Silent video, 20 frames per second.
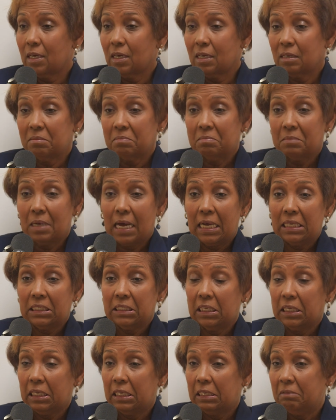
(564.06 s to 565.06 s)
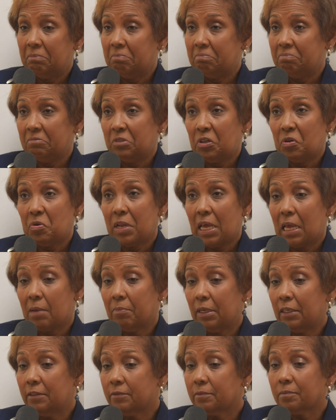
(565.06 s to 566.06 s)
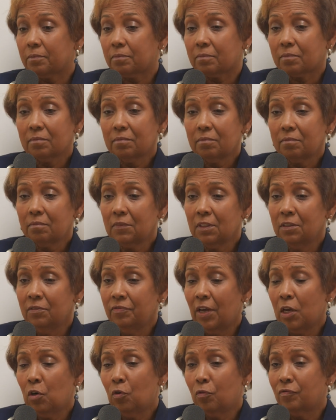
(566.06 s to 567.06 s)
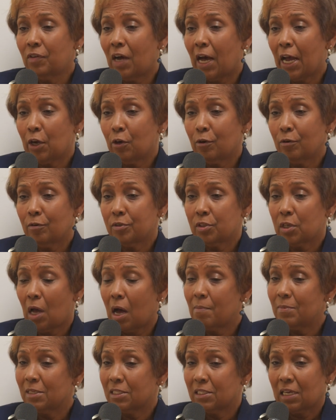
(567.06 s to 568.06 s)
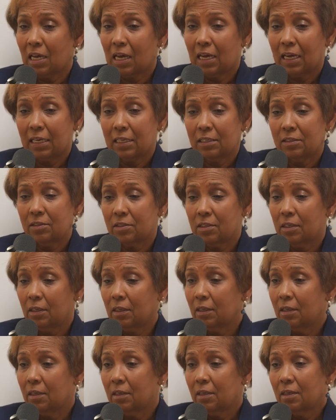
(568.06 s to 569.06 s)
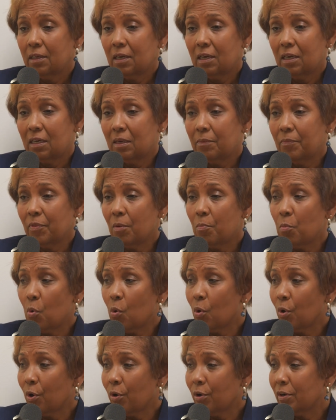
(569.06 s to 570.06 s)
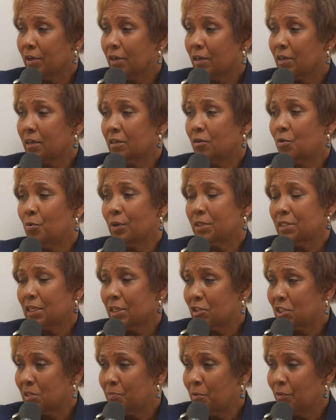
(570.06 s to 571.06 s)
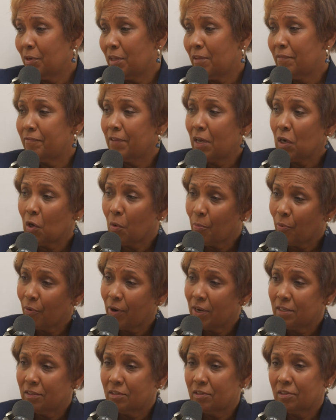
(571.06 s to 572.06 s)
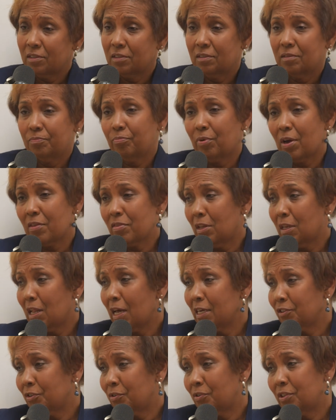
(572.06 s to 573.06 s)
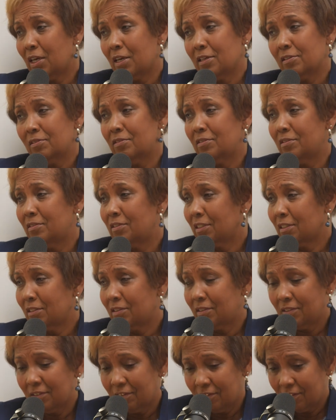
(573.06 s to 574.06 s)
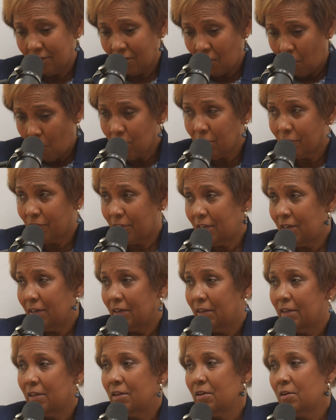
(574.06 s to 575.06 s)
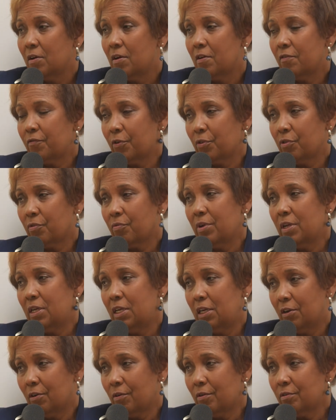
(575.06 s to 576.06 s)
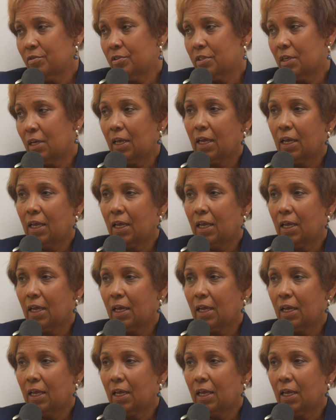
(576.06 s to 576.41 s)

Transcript: I did, you name it, fatal fires, homicides, the morgue, court testimony, fingerprints, breathalyzer tests, just all of it for 3 years.